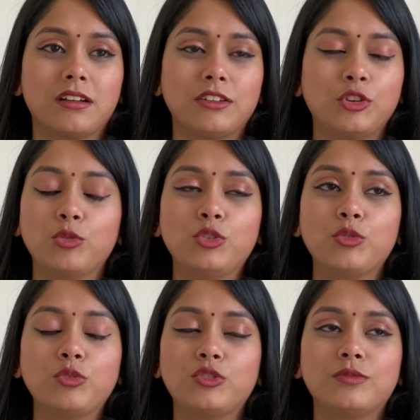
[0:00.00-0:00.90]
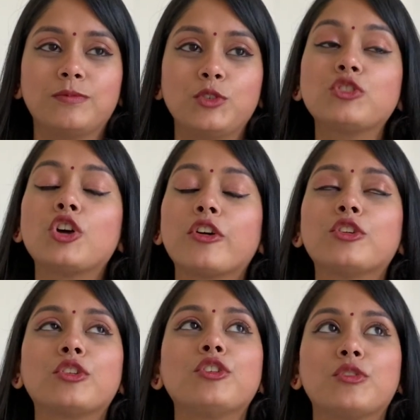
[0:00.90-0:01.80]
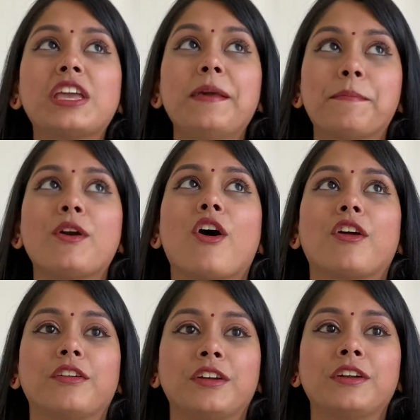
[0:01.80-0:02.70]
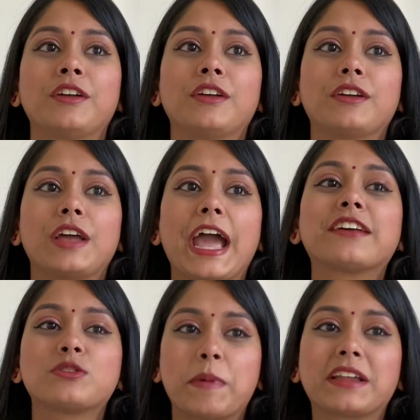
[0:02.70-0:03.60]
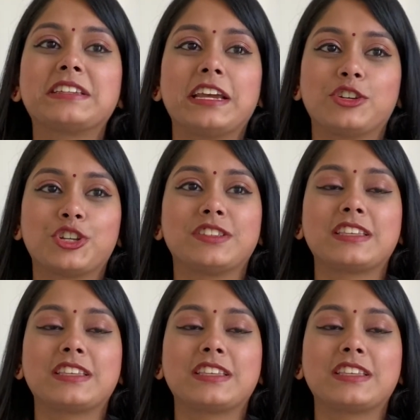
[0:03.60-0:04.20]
you keep your expectations